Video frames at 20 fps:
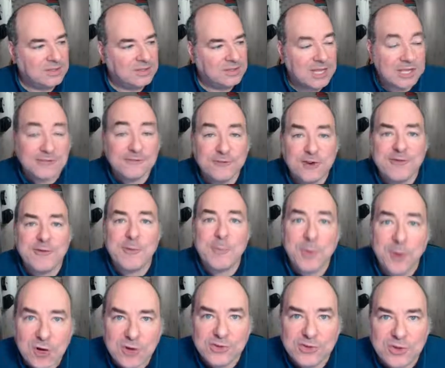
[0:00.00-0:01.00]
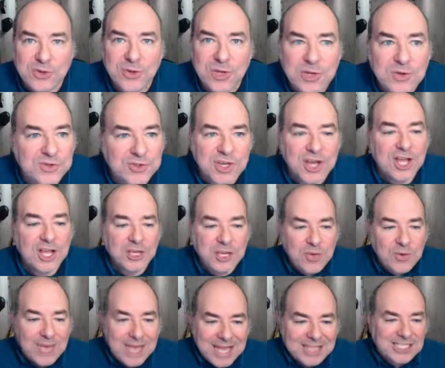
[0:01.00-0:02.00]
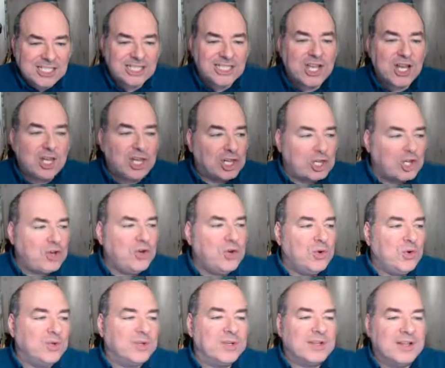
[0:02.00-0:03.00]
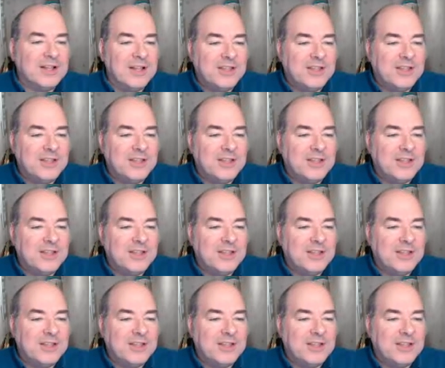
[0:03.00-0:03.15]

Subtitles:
It's free for personal use. You can't just include